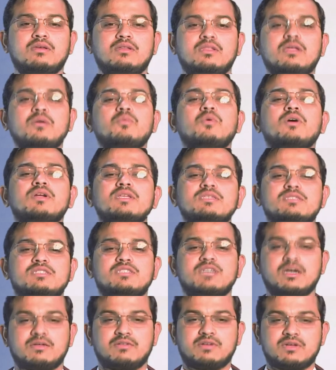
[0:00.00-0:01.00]
Now, what is
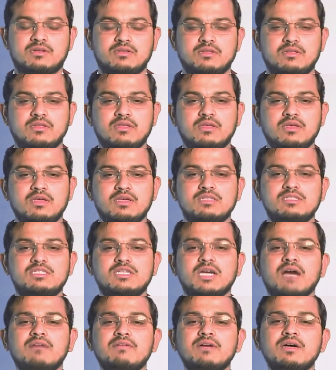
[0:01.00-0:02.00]
Java?
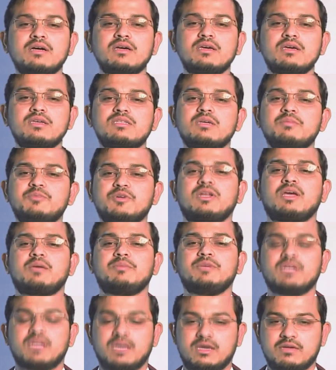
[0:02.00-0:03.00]
Java is a
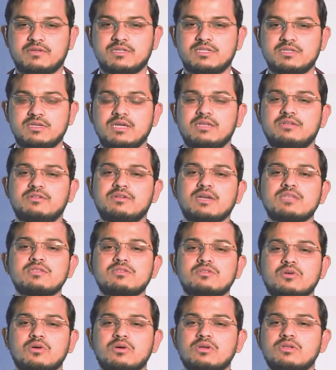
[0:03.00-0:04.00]
programming language. It
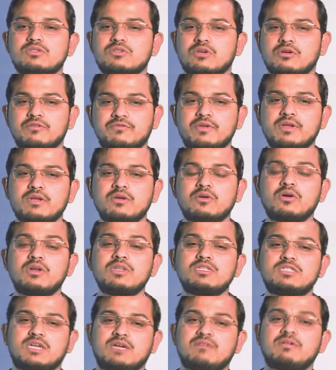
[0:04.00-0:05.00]
runs on a software
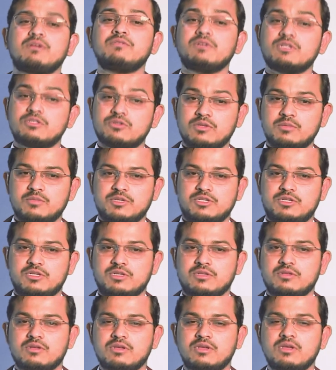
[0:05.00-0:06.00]
called Java Virtual
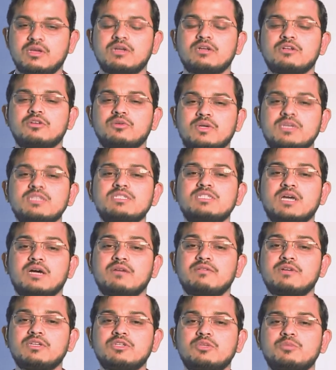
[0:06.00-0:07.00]
Machine. To run
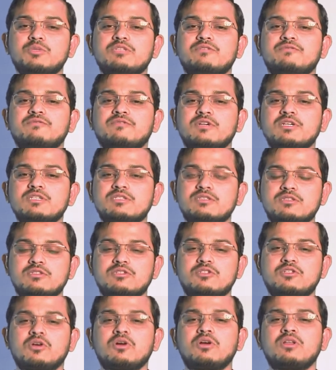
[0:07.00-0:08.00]
Java, you must first
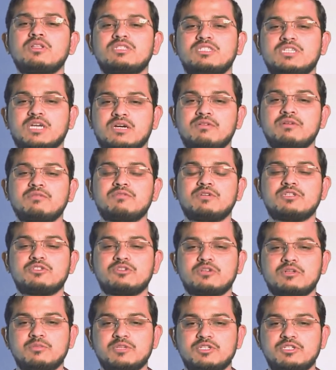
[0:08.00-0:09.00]
install Java
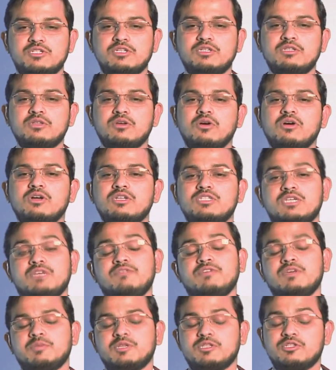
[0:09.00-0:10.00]
Virtual Machine, or JVM